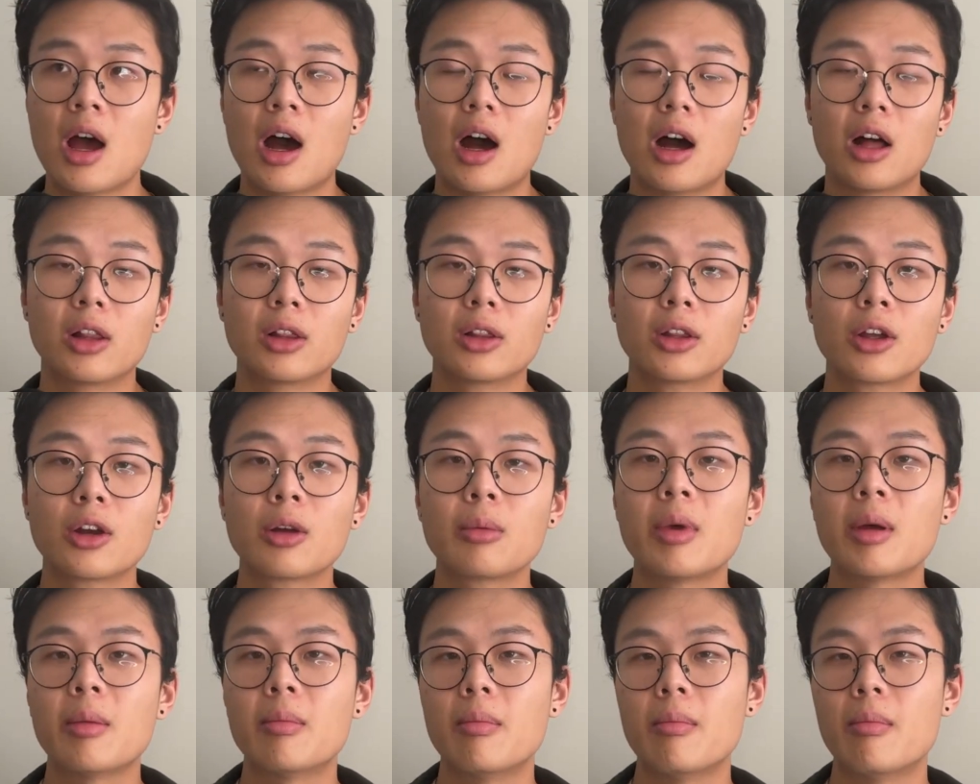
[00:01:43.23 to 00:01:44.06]
a little
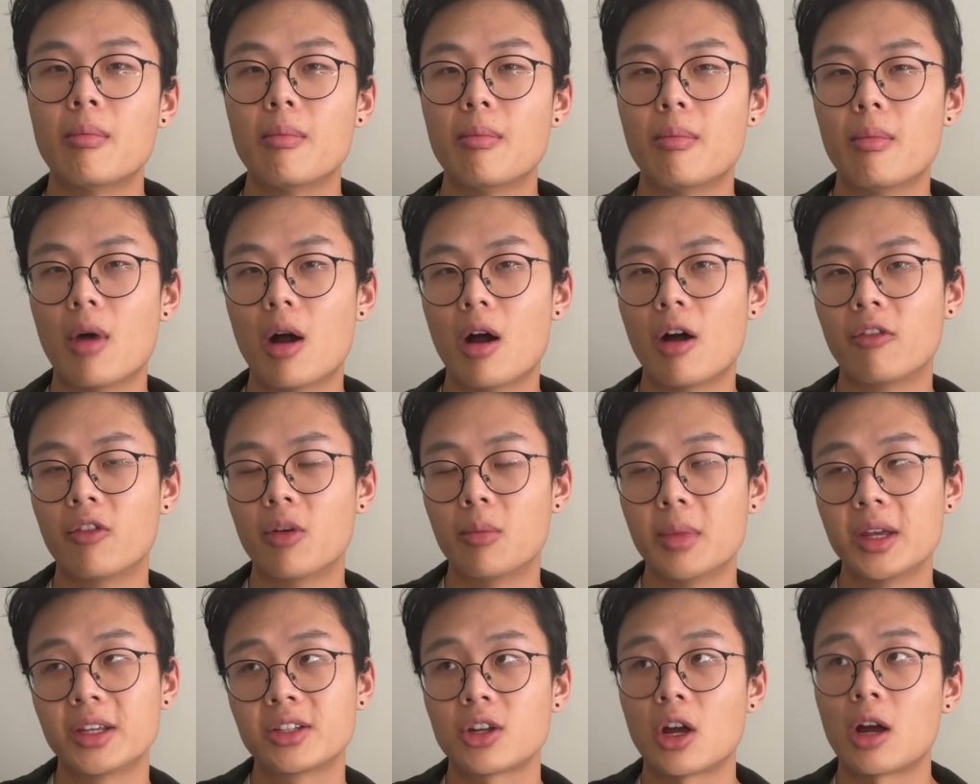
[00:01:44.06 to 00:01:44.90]
bit of a
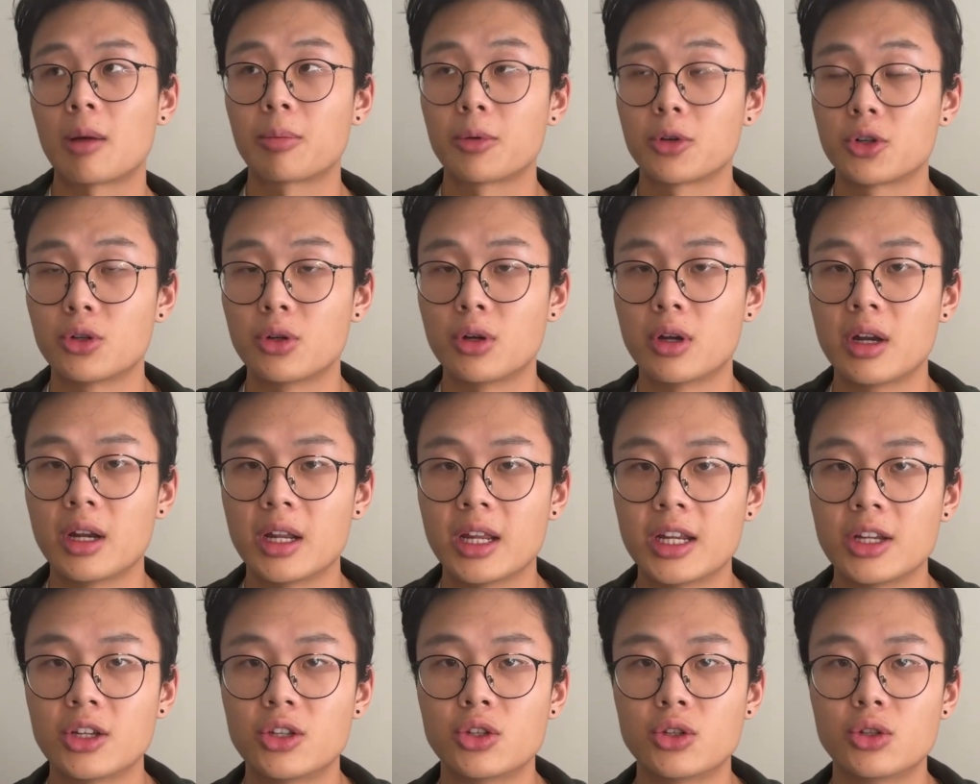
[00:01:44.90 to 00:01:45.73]
missed
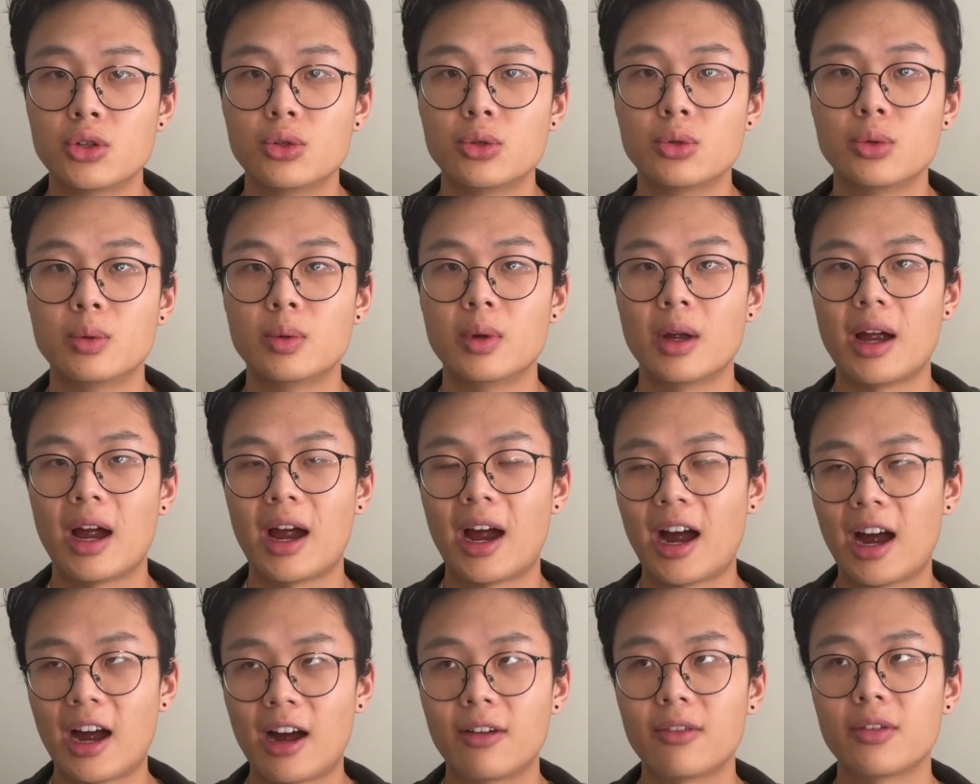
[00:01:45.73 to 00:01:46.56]
opportunity to
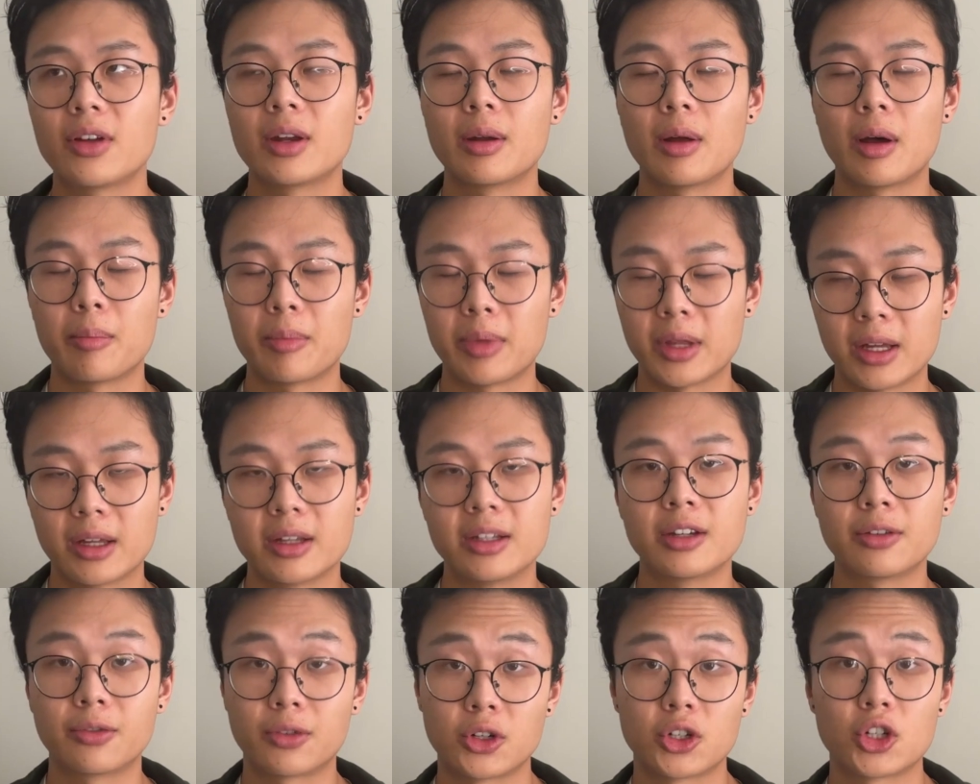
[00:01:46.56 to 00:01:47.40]
have it be a
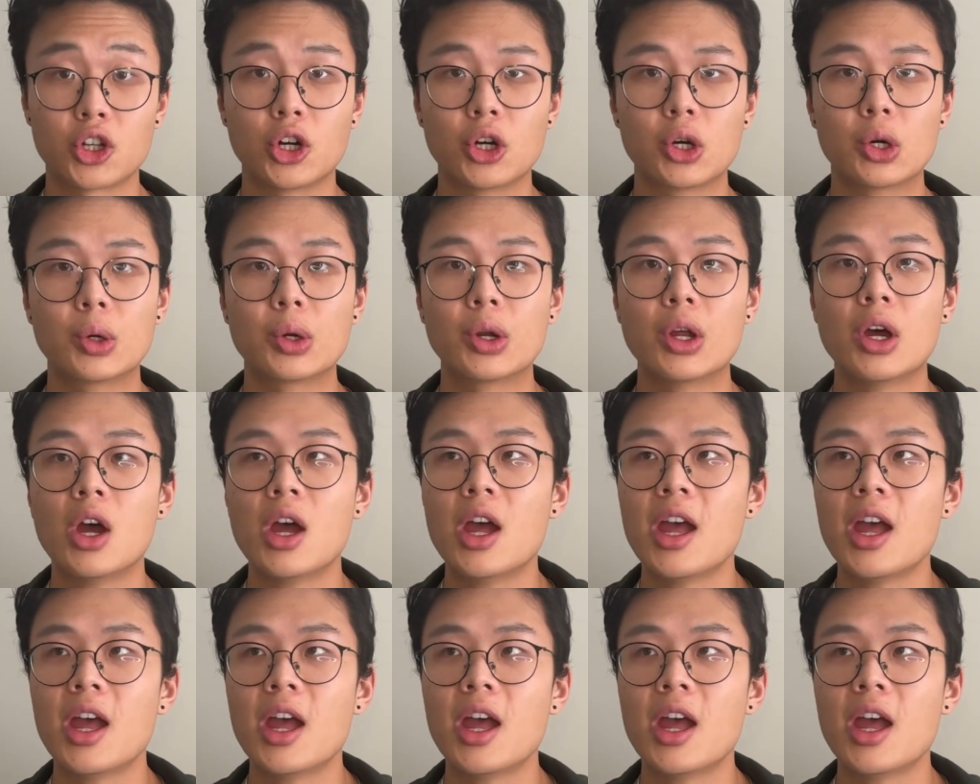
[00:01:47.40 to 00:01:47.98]
different tone